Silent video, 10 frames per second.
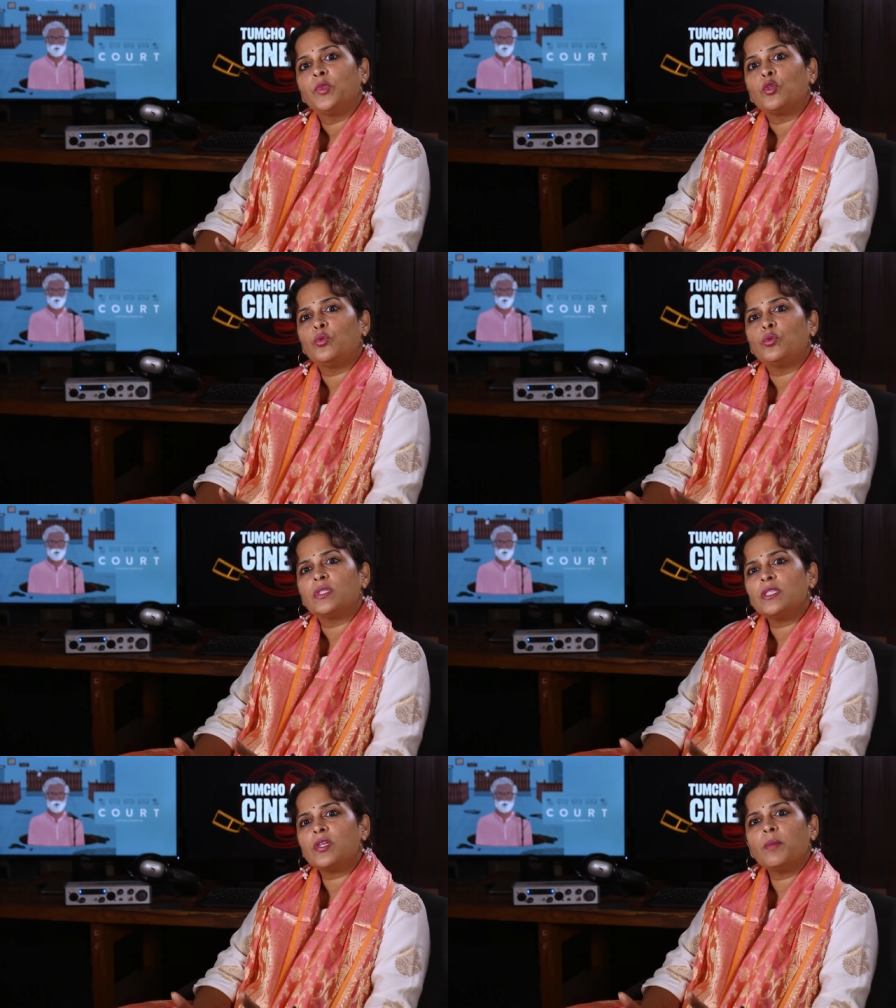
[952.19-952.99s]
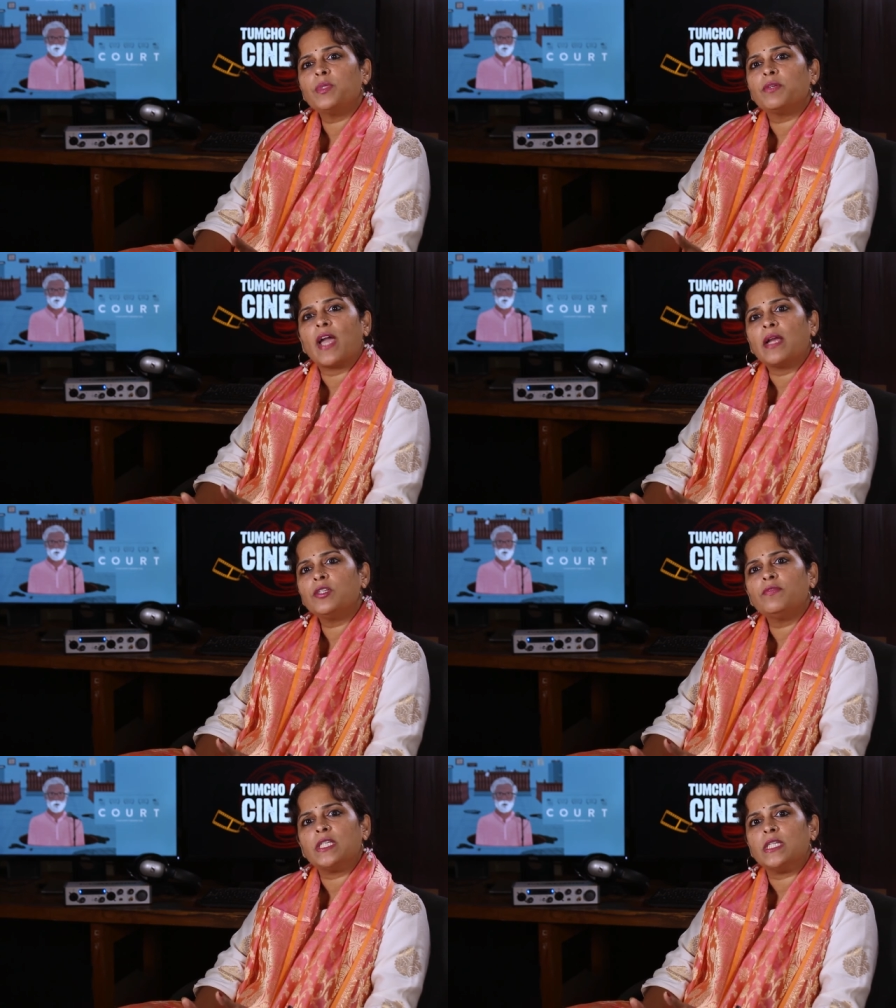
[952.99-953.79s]
through disruptive
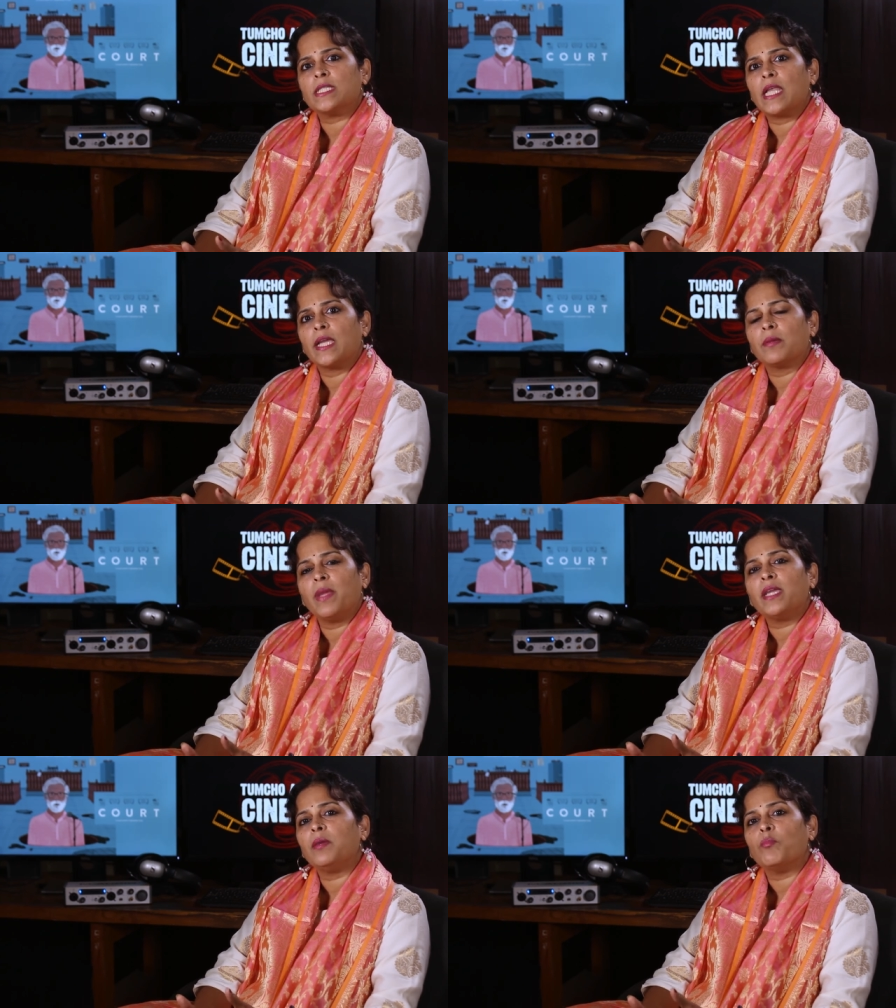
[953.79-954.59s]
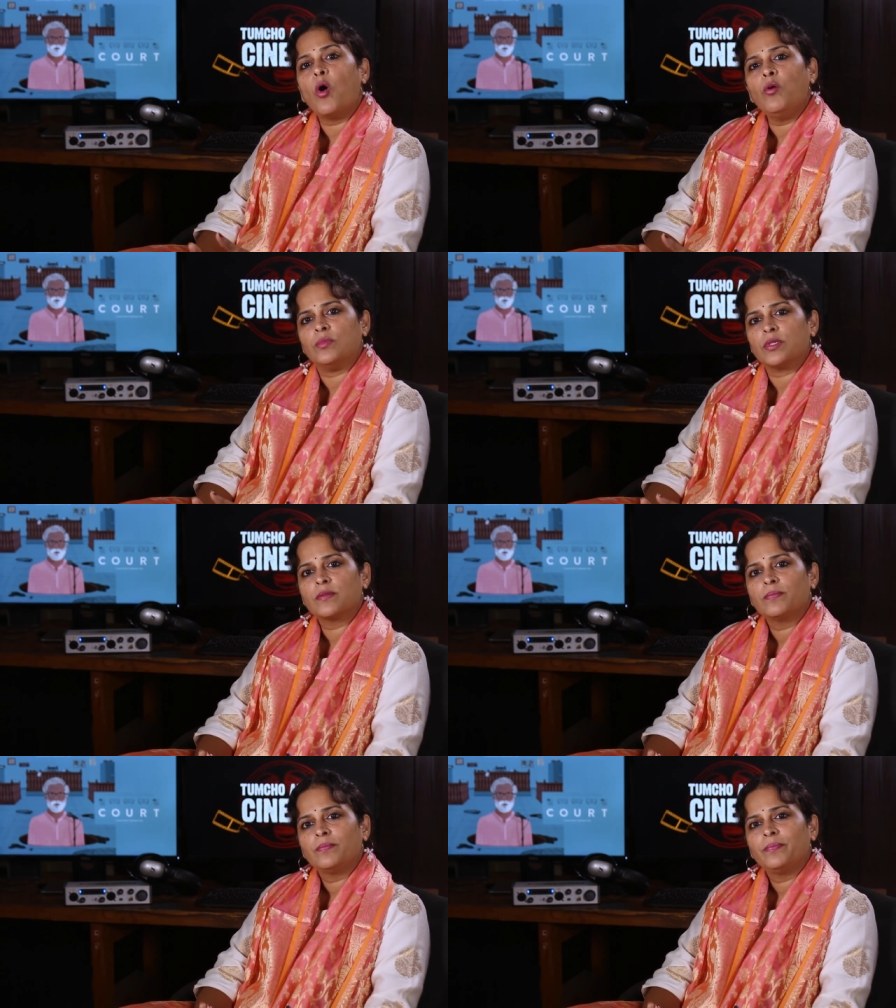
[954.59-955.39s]
activities like making bombs.
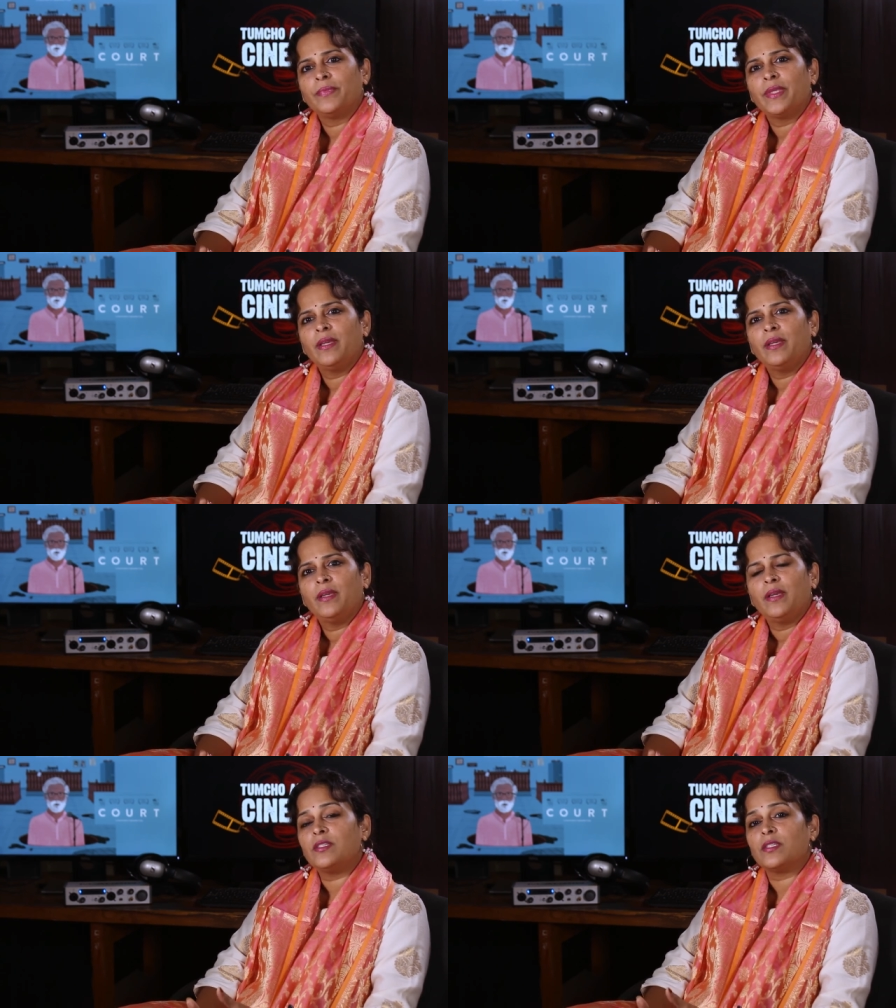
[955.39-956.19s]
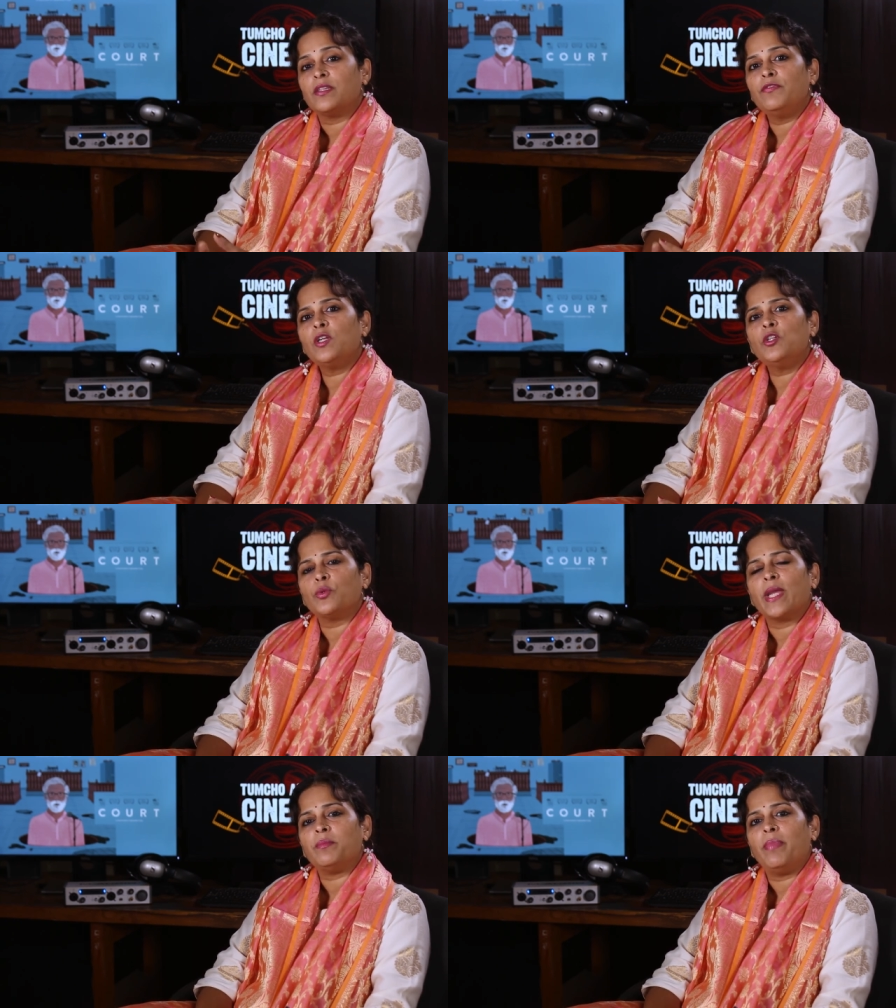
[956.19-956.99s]
It is difficult
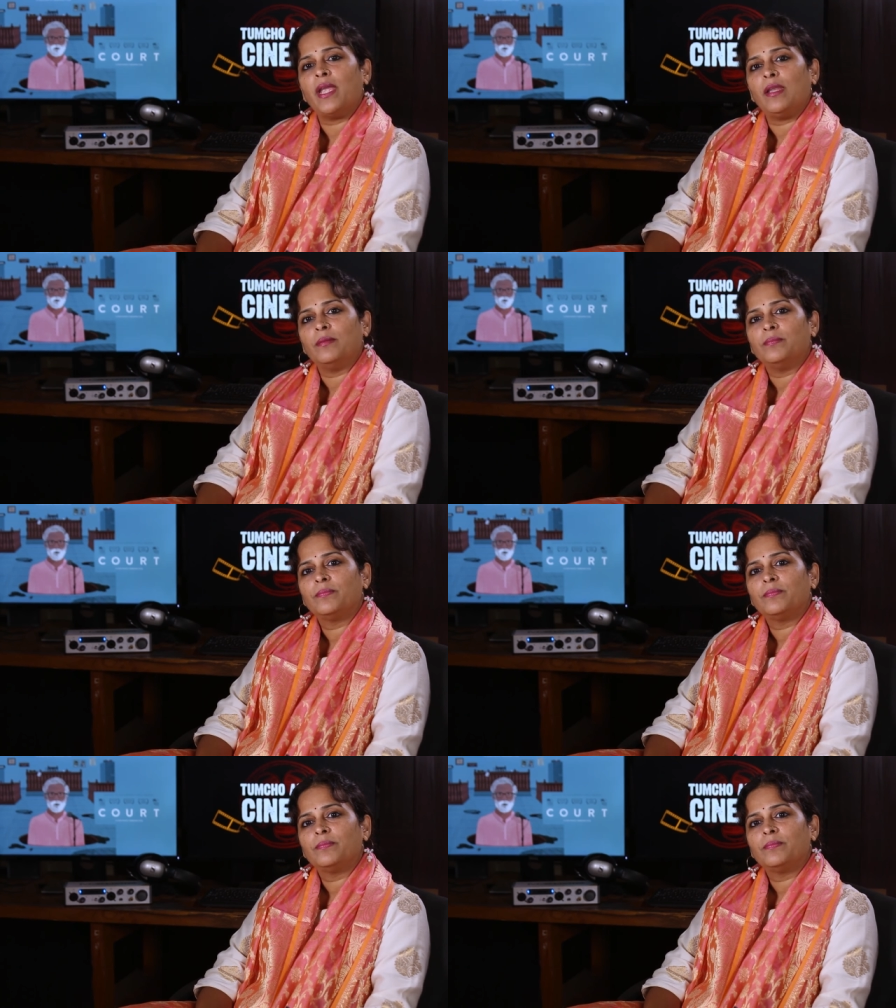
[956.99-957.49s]
to get bail.